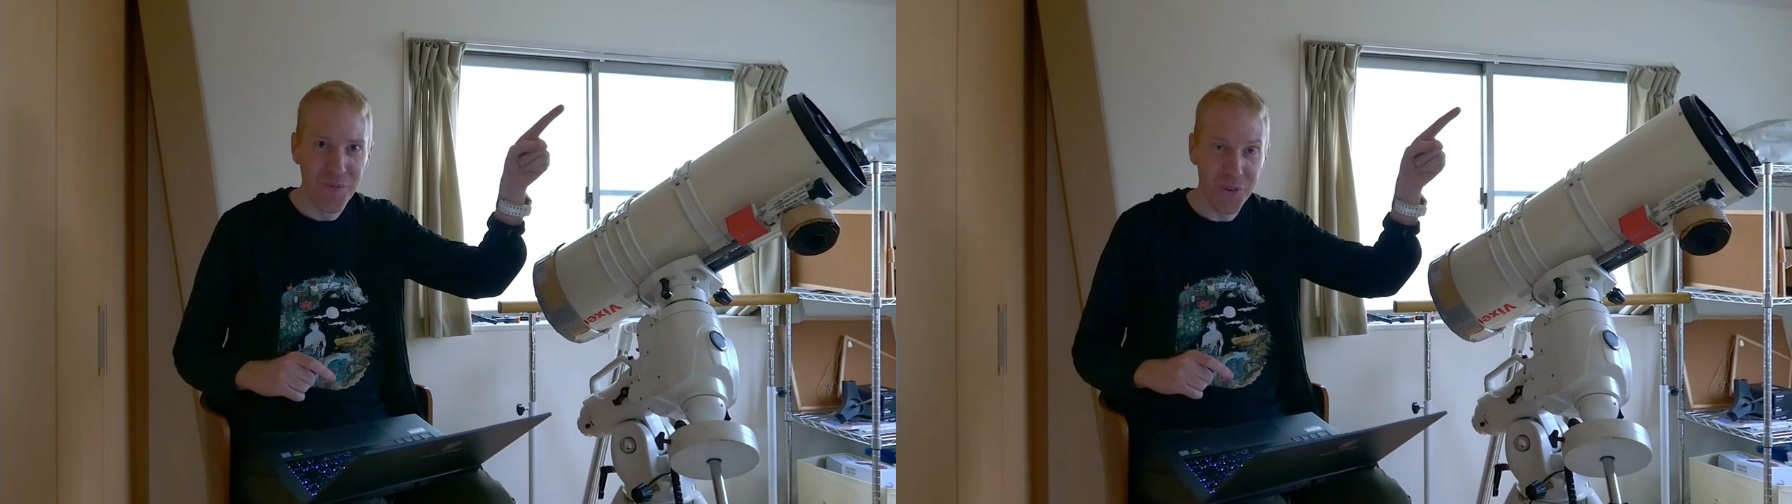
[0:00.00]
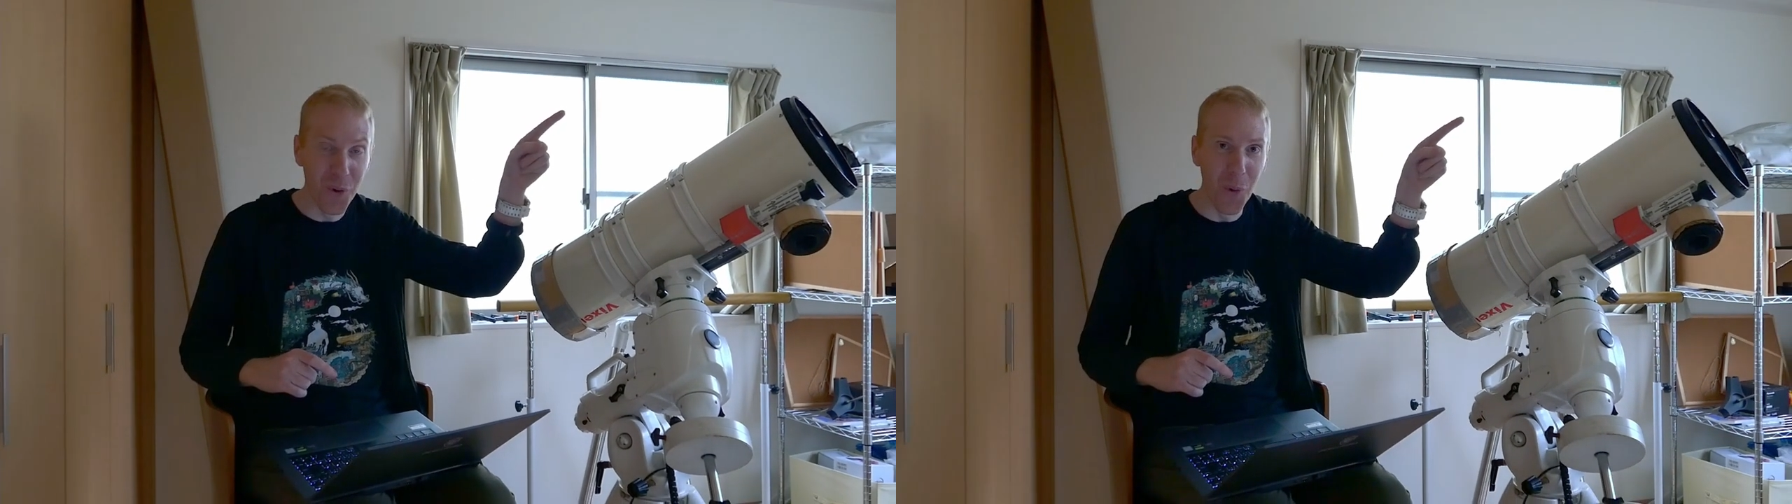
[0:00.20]

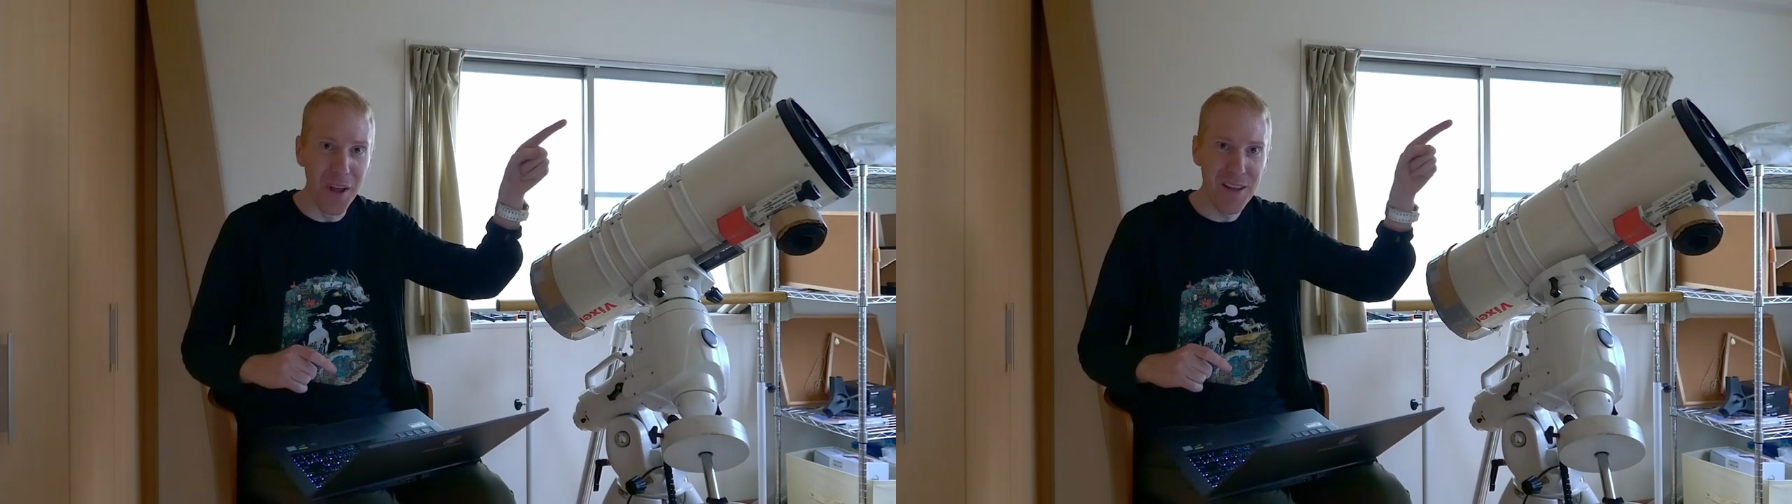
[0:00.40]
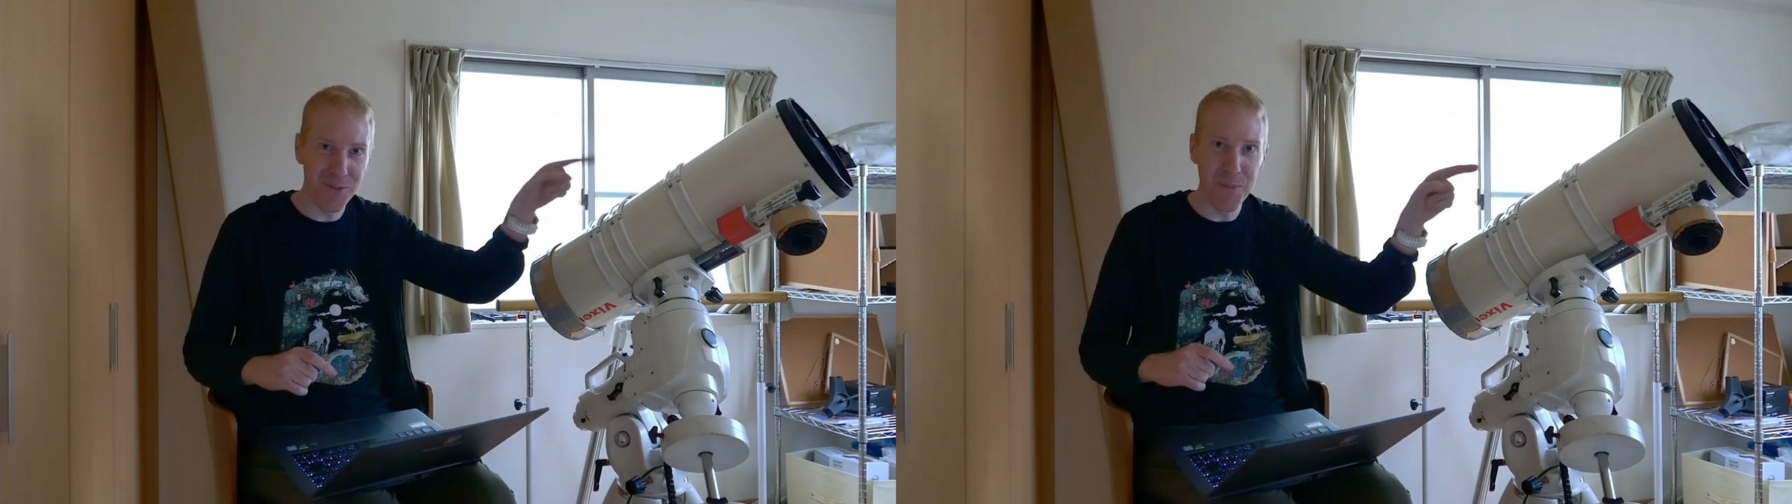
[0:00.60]

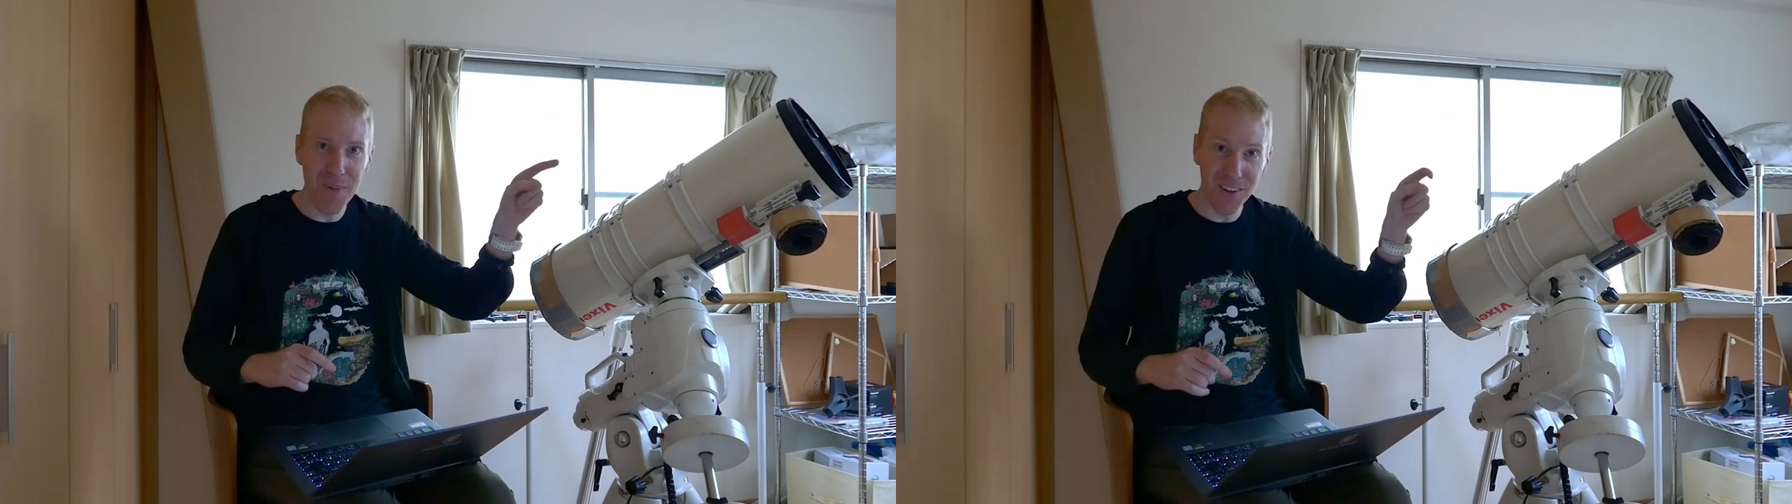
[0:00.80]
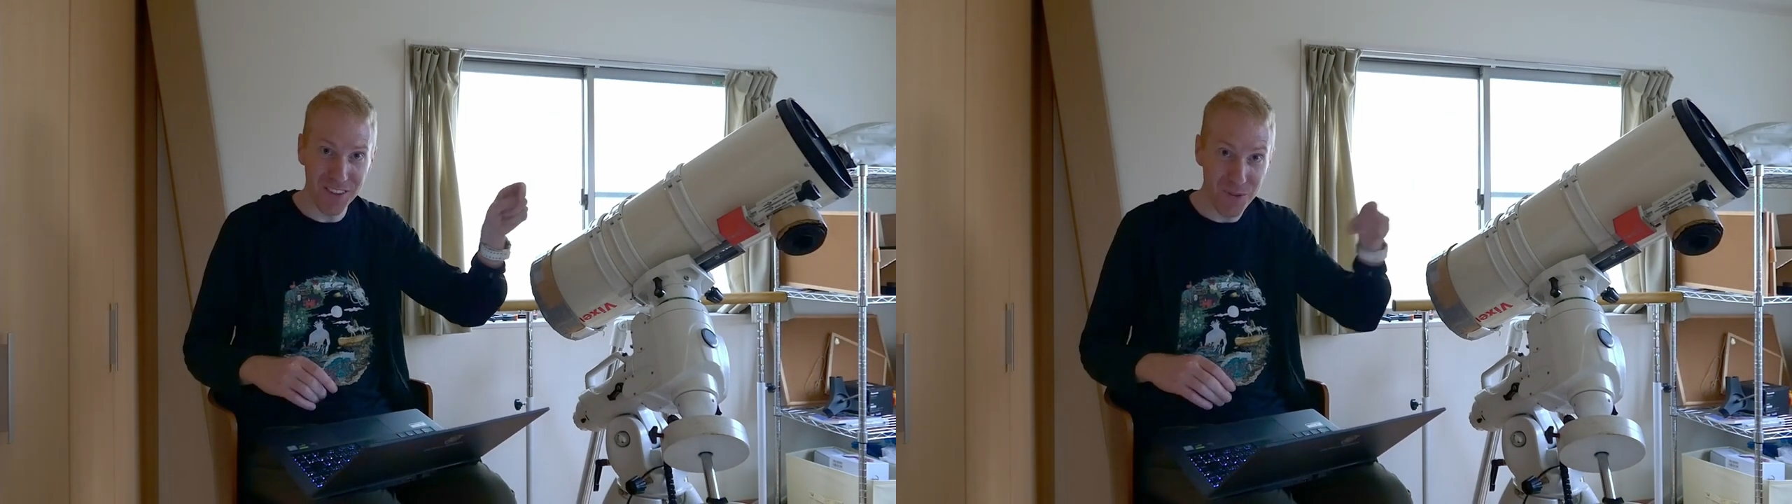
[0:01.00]
So if the
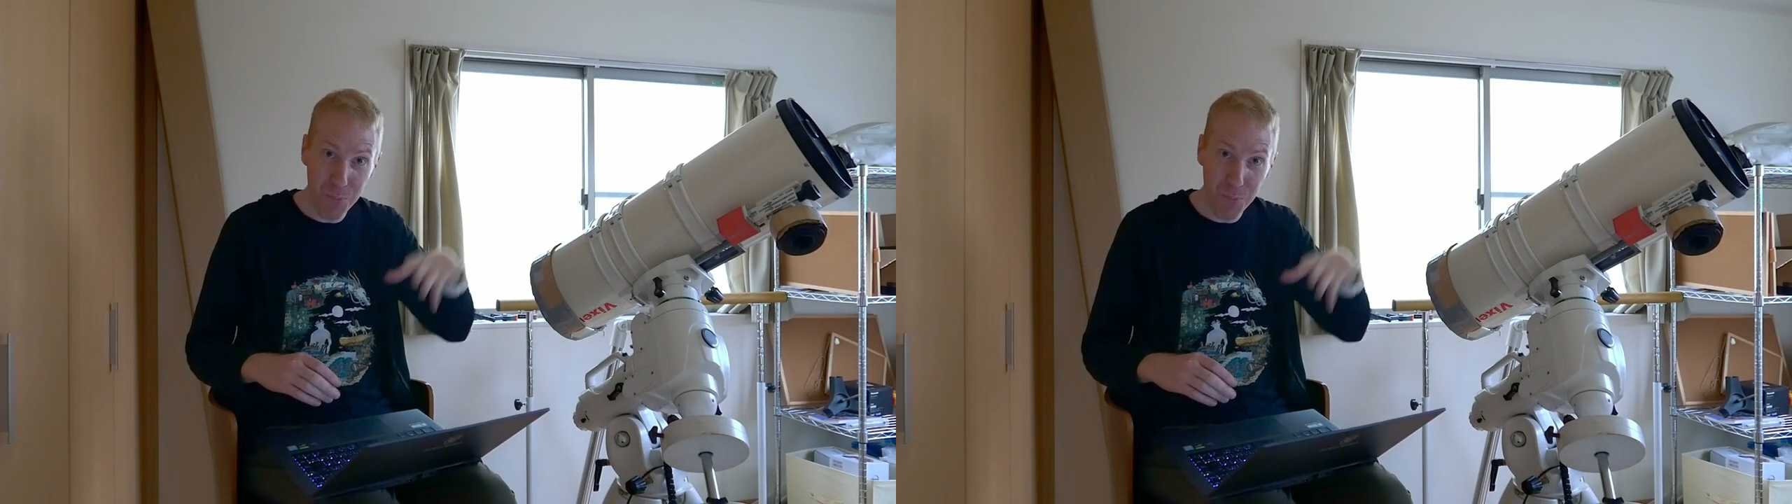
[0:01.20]
mount is